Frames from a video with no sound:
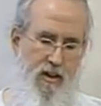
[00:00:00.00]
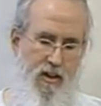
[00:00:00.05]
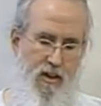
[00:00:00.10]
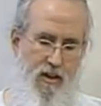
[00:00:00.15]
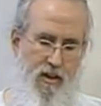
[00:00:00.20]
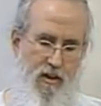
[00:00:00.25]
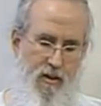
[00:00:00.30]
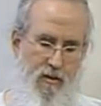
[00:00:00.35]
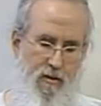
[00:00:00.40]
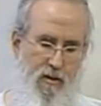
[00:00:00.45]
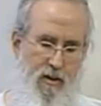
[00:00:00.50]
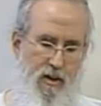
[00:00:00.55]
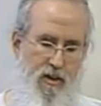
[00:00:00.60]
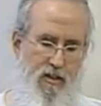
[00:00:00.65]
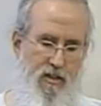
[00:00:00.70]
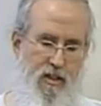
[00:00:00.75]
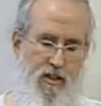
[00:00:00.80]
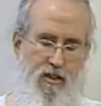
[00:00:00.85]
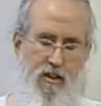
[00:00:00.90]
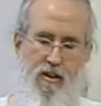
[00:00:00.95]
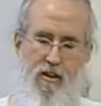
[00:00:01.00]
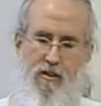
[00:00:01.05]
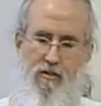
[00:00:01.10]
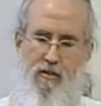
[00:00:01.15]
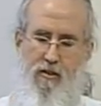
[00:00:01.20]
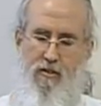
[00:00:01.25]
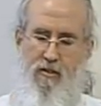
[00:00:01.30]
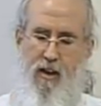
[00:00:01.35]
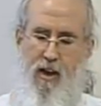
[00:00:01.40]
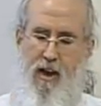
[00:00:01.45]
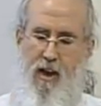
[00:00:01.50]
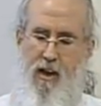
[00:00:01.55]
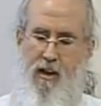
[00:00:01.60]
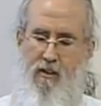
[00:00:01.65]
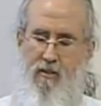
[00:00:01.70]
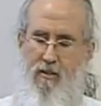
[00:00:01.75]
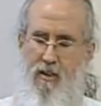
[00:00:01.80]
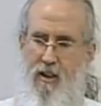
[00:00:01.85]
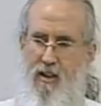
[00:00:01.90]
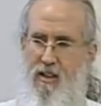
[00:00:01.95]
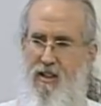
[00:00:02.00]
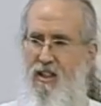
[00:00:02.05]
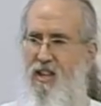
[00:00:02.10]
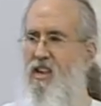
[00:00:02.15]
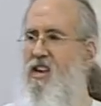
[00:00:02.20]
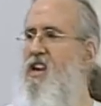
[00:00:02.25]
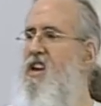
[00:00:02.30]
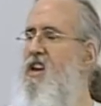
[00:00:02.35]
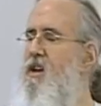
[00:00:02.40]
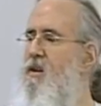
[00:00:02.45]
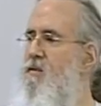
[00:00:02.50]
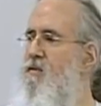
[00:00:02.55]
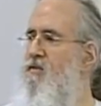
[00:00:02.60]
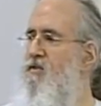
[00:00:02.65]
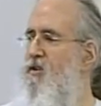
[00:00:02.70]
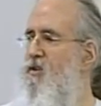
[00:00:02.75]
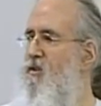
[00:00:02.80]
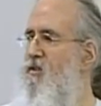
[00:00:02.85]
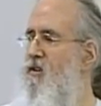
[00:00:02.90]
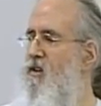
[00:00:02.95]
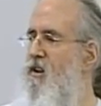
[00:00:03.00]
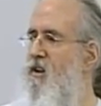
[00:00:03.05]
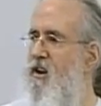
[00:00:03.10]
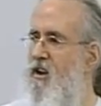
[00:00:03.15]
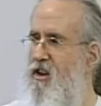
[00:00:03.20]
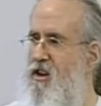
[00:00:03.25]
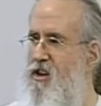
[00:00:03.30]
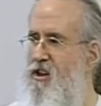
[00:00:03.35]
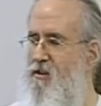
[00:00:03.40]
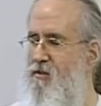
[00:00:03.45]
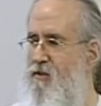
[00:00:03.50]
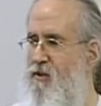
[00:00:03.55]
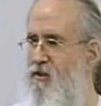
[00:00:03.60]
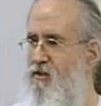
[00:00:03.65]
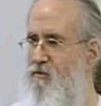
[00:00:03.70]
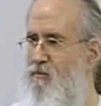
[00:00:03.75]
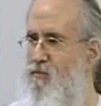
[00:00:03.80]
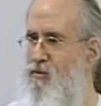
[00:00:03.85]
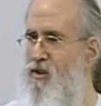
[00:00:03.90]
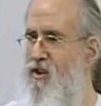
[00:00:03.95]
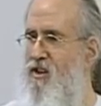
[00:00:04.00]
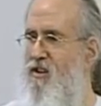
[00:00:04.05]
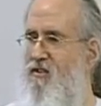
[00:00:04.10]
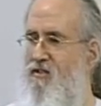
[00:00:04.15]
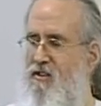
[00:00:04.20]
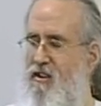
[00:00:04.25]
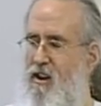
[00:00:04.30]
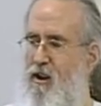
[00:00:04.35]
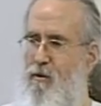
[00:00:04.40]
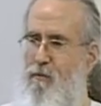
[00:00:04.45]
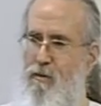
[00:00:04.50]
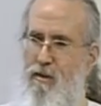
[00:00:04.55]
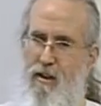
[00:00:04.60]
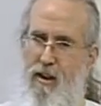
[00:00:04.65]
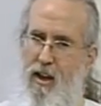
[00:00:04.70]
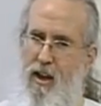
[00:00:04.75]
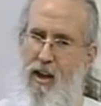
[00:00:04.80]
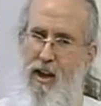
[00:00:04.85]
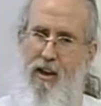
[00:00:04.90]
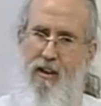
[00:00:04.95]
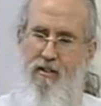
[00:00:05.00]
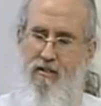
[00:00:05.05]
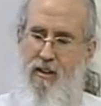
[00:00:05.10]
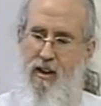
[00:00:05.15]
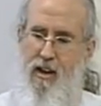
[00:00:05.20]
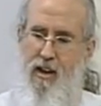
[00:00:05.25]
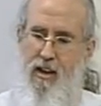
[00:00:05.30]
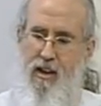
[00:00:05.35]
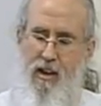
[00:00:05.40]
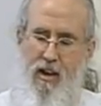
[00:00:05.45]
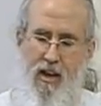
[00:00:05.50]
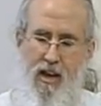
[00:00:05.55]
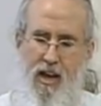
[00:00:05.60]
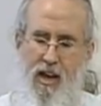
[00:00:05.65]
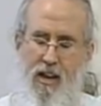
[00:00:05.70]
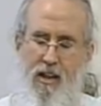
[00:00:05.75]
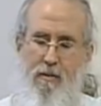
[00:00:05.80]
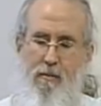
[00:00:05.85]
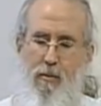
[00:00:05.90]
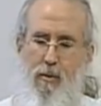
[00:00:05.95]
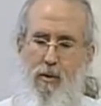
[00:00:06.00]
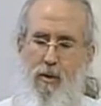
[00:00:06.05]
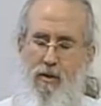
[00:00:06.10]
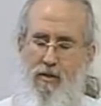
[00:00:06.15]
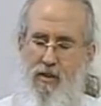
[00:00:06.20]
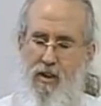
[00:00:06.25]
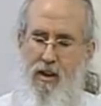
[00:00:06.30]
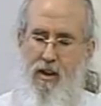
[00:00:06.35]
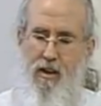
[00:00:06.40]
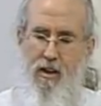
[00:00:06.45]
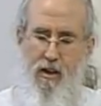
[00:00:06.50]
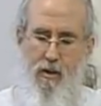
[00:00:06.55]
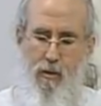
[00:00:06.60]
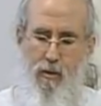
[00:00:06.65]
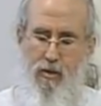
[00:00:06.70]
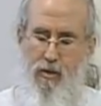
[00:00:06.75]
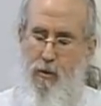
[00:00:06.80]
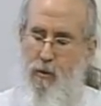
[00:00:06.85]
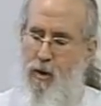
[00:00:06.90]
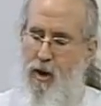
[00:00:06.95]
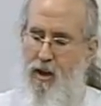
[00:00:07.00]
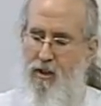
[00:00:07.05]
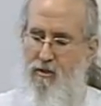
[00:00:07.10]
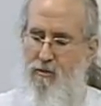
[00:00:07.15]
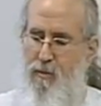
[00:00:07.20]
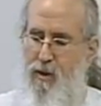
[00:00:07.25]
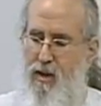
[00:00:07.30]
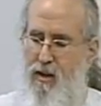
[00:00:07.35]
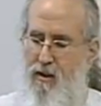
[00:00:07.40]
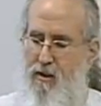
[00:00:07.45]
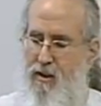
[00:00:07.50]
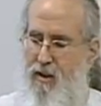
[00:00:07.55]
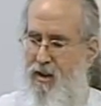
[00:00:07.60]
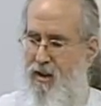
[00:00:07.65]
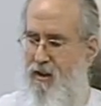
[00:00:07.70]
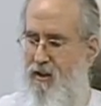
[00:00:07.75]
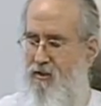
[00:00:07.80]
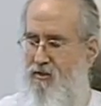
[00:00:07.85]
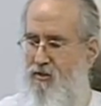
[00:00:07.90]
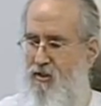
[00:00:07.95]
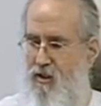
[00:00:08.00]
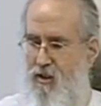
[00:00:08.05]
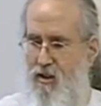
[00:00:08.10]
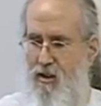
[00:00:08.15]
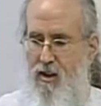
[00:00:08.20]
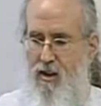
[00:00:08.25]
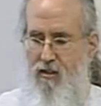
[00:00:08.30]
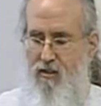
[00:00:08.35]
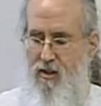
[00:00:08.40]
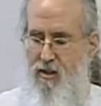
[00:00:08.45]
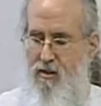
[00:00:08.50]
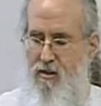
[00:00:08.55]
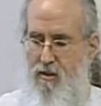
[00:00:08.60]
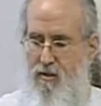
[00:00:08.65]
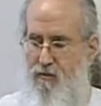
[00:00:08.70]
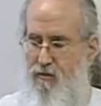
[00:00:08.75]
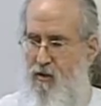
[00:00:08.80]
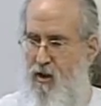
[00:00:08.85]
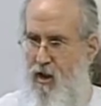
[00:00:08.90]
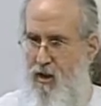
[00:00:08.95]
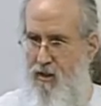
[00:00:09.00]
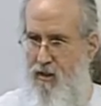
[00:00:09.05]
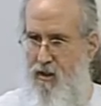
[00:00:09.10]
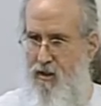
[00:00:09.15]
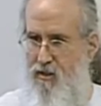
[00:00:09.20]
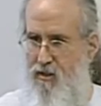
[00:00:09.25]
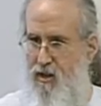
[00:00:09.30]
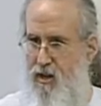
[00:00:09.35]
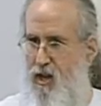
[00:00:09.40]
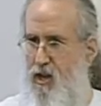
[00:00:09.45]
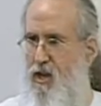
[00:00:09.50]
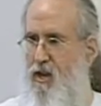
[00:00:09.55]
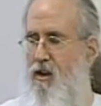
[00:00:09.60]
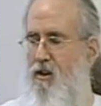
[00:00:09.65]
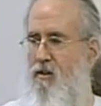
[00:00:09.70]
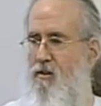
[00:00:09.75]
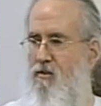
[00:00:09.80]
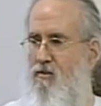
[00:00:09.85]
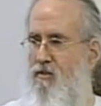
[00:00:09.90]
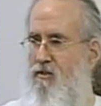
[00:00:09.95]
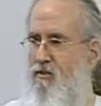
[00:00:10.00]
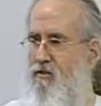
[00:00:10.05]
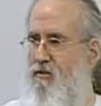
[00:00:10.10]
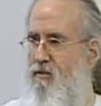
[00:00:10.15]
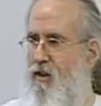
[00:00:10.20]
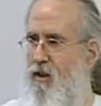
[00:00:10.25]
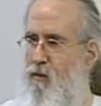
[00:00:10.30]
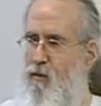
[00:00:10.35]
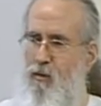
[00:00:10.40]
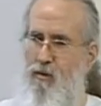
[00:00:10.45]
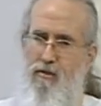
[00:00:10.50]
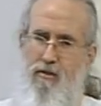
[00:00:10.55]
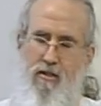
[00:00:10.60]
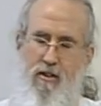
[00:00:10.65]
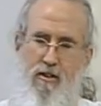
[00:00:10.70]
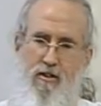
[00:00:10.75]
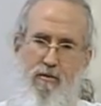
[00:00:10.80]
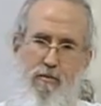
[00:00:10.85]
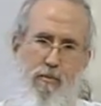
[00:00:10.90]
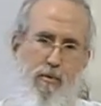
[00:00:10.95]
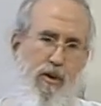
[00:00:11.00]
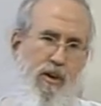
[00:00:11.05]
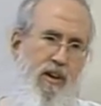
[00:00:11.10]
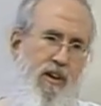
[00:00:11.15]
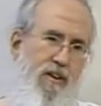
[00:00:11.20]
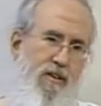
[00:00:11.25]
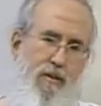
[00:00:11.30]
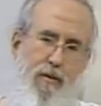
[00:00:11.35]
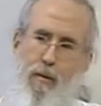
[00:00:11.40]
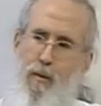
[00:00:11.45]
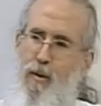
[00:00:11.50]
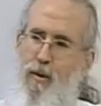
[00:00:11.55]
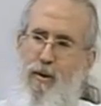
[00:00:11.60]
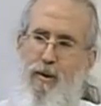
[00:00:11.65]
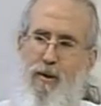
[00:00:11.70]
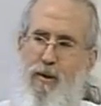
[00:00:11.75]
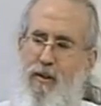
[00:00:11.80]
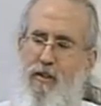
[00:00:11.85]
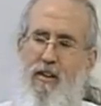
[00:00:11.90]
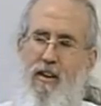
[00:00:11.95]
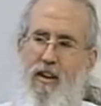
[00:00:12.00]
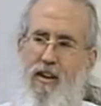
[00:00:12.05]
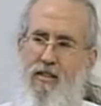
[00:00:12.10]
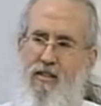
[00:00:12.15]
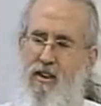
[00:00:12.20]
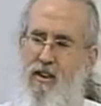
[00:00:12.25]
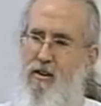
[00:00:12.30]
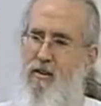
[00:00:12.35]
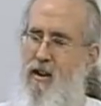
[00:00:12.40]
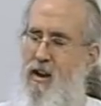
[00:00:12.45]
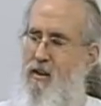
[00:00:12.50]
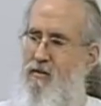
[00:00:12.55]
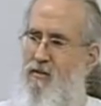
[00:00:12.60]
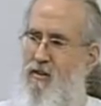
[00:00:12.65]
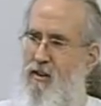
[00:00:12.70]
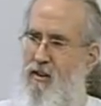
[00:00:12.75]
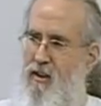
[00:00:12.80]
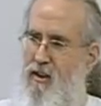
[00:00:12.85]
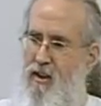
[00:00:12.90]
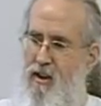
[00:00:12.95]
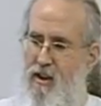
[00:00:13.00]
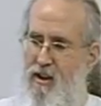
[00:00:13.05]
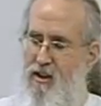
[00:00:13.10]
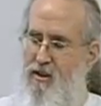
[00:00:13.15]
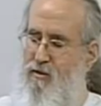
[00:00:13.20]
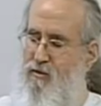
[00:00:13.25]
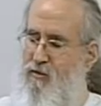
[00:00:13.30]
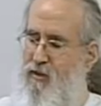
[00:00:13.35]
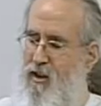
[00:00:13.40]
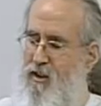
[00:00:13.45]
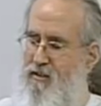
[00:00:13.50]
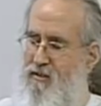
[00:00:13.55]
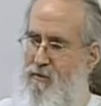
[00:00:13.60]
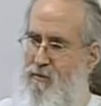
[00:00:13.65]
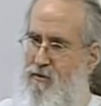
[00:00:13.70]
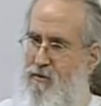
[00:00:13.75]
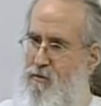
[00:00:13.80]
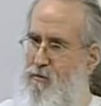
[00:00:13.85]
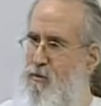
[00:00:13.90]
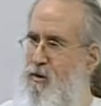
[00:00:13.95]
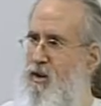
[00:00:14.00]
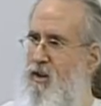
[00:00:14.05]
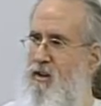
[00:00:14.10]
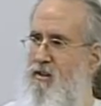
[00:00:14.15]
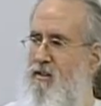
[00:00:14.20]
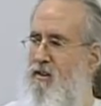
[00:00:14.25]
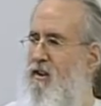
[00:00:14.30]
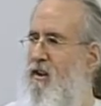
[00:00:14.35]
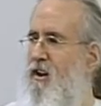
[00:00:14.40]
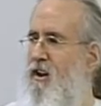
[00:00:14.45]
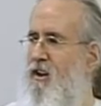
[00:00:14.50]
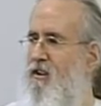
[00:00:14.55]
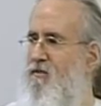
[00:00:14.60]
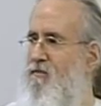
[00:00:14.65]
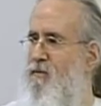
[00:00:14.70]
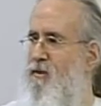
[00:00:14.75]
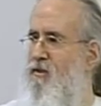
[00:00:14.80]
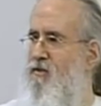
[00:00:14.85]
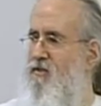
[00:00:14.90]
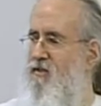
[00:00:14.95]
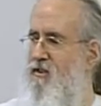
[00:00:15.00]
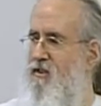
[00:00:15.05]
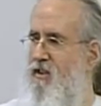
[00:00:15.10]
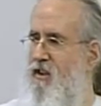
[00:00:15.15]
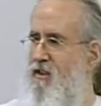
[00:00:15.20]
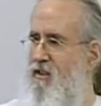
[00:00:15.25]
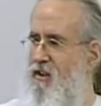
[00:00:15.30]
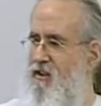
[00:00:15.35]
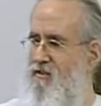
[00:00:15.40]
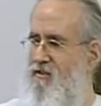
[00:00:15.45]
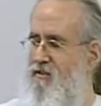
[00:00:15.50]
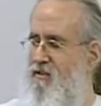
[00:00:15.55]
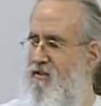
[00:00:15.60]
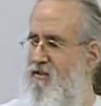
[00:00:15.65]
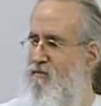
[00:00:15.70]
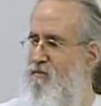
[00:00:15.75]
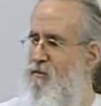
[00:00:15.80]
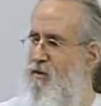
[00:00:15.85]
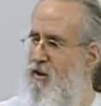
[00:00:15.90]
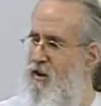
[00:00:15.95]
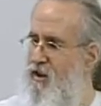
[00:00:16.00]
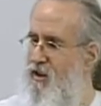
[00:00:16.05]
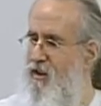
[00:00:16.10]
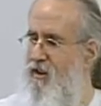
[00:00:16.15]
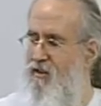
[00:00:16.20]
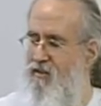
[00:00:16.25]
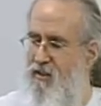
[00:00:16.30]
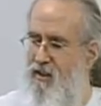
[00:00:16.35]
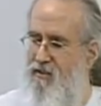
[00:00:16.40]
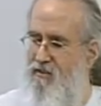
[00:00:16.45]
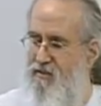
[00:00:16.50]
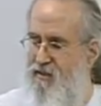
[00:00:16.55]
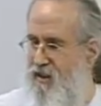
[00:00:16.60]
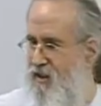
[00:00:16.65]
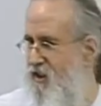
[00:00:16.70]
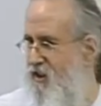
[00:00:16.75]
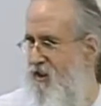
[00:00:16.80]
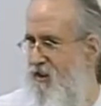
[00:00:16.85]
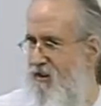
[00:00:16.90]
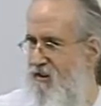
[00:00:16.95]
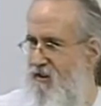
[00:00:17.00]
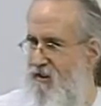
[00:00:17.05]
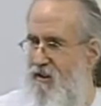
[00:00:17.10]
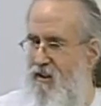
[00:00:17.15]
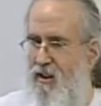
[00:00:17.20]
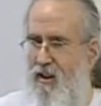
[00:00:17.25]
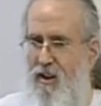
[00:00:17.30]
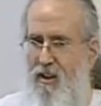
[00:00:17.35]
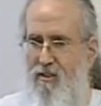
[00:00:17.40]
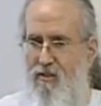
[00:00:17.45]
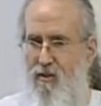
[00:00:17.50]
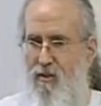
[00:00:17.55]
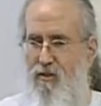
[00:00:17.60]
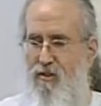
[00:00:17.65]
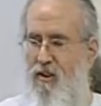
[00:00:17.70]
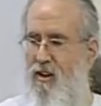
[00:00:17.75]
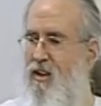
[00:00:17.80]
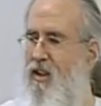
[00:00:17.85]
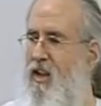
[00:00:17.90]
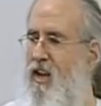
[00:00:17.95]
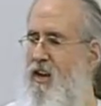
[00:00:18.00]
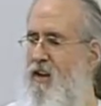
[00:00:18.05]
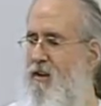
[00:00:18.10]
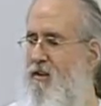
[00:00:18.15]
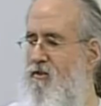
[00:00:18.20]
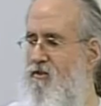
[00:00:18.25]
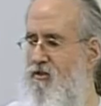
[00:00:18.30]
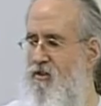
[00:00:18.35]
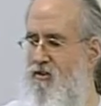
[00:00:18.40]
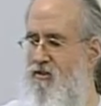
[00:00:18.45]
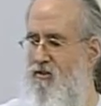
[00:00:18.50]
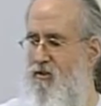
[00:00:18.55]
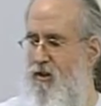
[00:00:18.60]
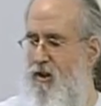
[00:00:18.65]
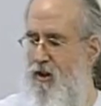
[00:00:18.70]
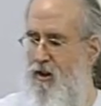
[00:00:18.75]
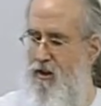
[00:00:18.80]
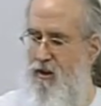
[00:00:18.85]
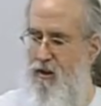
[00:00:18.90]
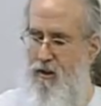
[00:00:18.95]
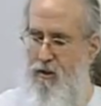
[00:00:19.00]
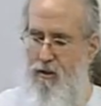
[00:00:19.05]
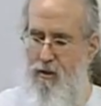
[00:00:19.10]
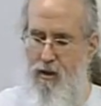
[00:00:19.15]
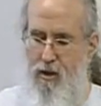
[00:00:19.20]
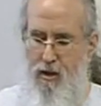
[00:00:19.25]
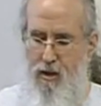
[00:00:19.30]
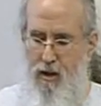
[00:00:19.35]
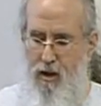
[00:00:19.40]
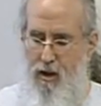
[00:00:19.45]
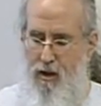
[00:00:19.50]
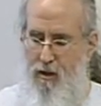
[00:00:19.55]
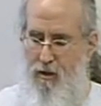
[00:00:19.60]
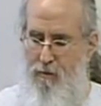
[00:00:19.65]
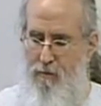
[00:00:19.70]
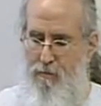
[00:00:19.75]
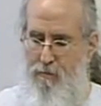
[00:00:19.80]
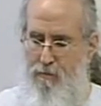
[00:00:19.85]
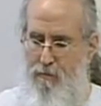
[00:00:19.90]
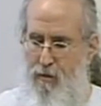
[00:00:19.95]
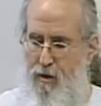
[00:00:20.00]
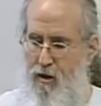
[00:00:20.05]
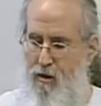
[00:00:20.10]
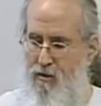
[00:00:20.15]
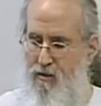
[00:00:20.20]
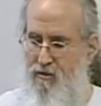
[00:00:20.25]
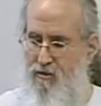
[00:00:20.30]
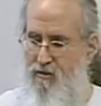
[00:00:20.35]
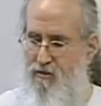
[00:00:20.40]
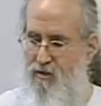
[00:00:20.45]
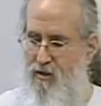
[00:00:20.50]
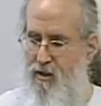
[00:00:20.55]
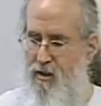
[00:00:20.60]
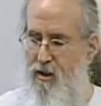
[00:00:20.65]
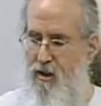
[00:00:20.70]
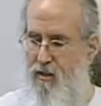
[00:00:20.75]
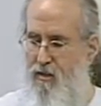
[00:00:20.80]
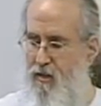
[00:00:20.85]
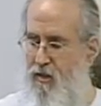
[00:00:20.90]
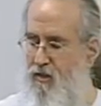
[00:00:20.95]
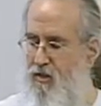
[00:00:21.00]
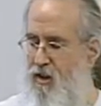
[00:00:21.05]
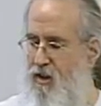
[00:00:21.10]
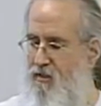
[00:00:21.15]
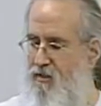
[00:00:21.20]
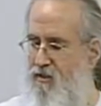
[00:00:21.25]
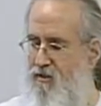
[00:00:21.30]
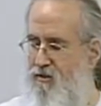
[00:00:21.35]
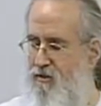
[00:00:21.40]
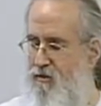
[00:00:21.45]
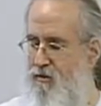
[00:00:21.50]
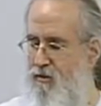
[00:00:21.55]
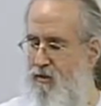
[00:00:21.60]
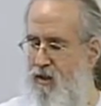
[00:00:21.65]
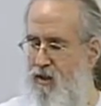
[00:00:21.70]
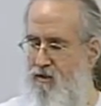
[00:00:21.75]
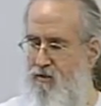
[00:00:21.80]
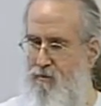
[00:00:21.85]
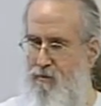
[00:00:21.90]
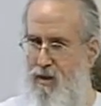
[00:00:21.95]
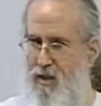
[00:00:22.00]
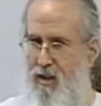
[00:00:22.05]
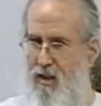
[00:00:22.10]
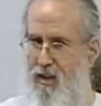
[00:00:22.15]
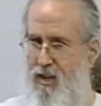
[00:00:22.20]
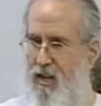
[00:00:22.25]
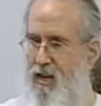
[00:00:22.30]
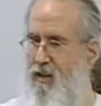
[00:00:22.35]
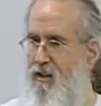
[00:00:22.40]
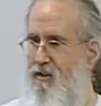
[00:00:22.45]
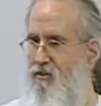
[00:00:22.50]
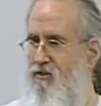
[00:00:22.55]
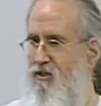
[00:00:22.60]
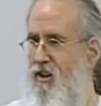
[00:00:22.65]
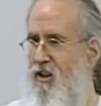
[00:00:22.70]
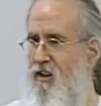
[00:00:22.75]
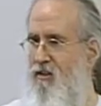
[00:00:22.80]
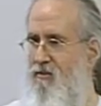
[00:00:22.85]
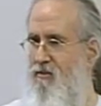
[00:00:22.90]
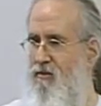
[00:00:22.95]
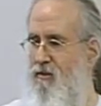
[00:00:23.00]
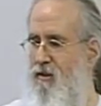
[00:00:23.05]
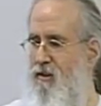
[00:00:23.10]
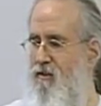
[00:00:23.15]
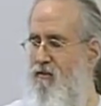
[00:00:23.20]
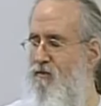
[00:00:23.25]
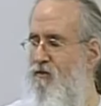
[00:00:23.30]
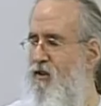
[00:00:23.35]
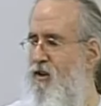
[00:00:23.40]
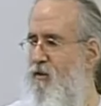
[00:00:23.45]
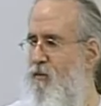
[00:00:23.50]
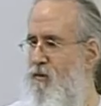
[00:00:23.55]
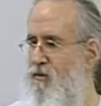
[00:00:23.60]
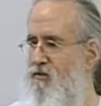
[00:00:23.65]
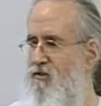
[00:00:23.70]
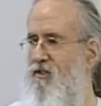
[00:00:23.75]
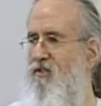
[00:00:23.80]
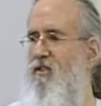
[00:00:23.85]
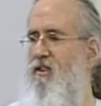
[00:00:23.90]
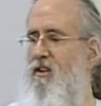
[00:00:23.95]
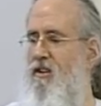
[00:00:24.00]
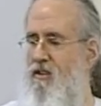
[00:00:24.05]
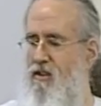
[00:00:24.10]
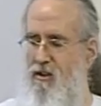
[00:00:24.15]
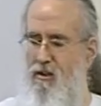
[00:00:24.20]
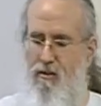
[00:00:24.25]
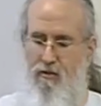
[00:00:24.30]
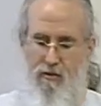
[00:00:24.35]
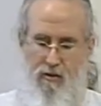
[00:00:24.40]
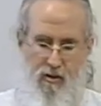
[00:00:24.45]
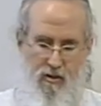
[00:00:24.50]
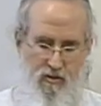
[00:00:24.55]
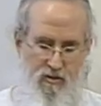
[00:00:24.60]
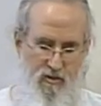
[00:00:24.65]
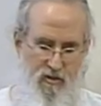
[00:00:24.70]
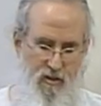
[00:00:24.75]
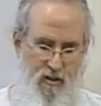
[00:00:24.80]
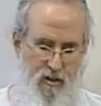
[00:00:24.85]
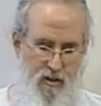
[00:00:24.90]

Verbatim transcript: you know that the universe has like leaves or the universe breathes carbon dioxide any more than with the watchmaker analogy that you could find like the gears and like what's the spring of the world that you'd have to like you'd find some spring in the cosmos that like that's the spring and that's the gear so it's an analogy so not all all parts of the the thing that's that's being analogized are going to fit with something in the universe